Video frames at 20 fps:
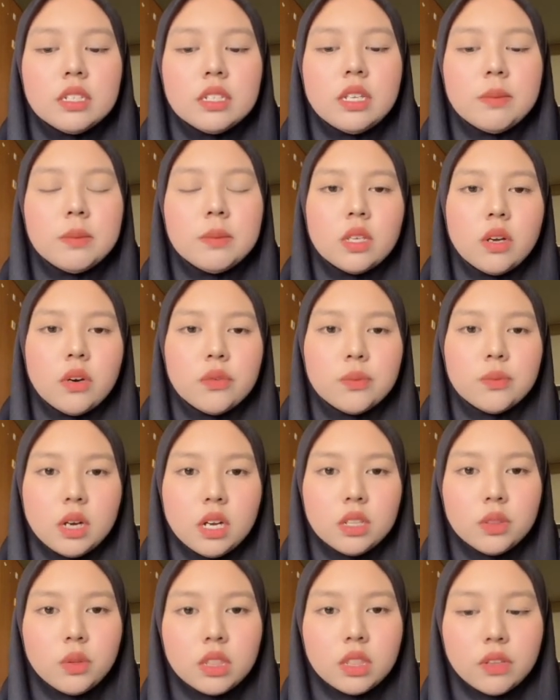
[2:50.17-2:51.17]
Diameter of
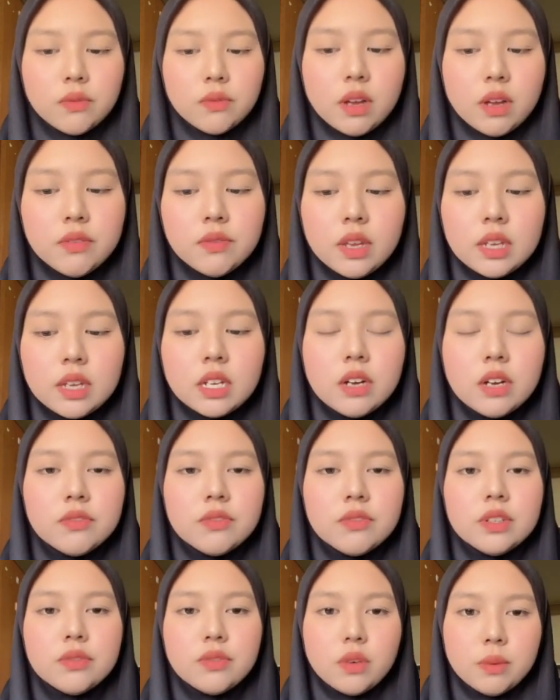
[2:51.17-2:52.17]
bar 25 and
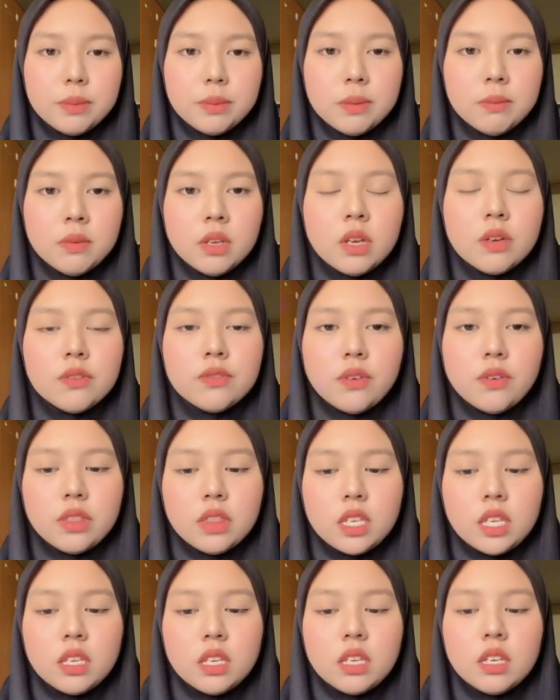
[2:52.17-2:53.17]
cover for beam
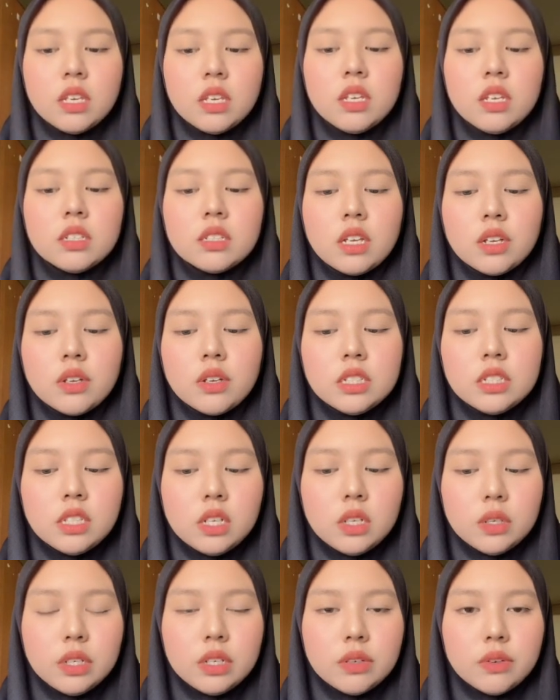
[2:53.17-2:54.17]
40.
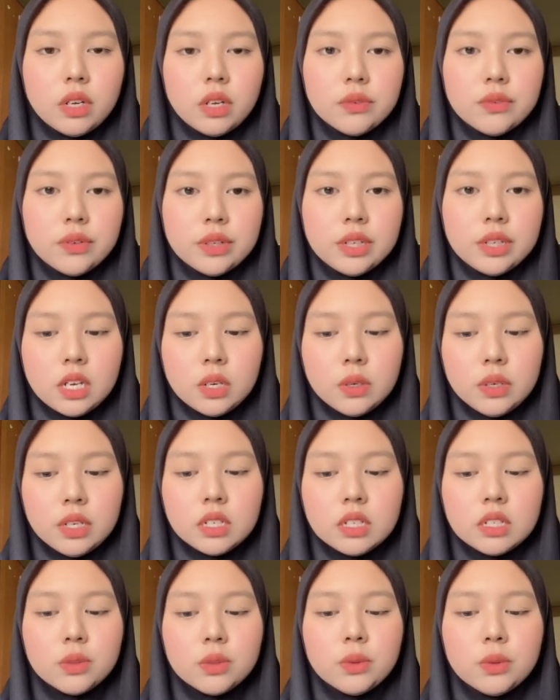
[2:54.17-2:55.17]
Calculation load for dead load
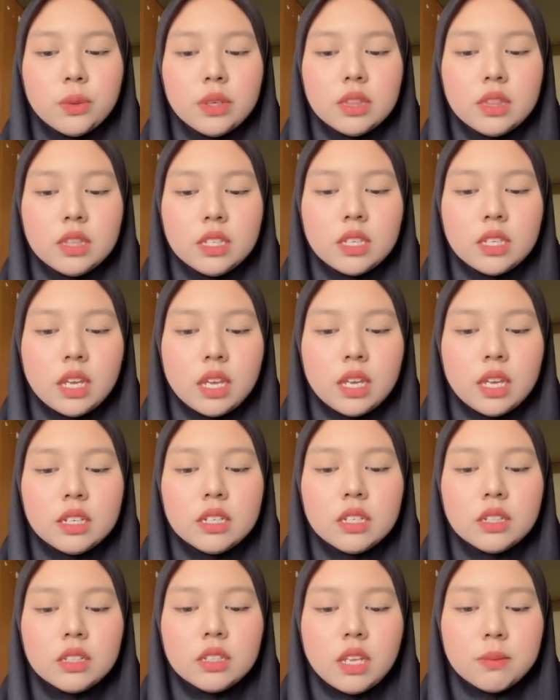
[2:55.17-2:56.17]
20
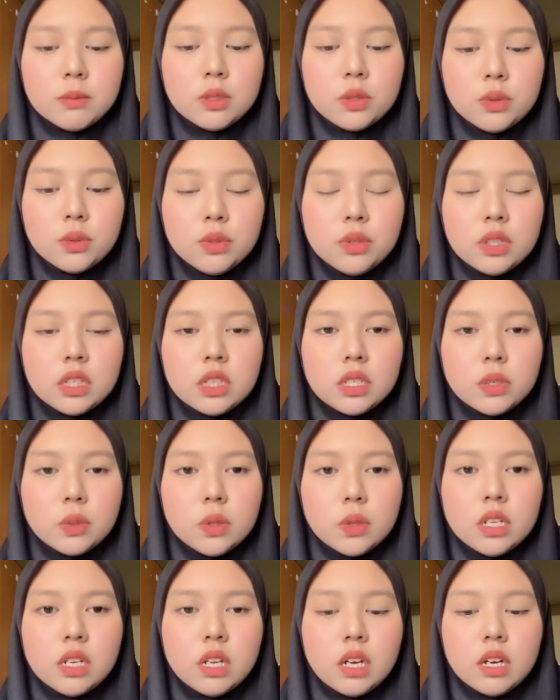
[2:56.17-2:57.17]
kN times 2
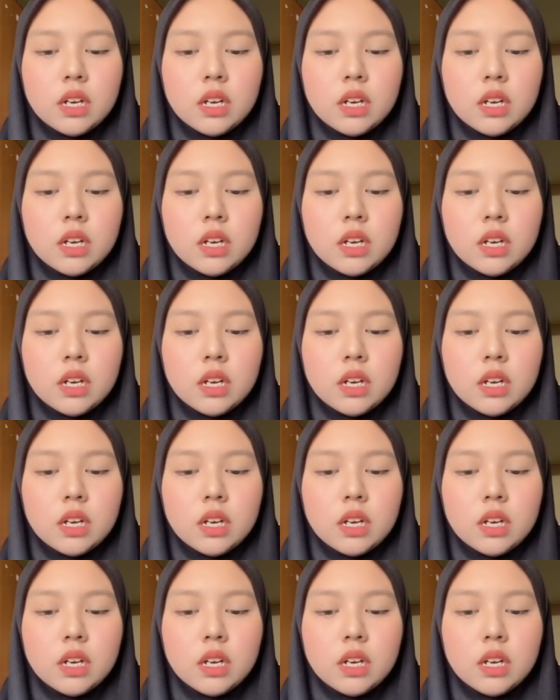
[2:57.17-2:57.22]
equal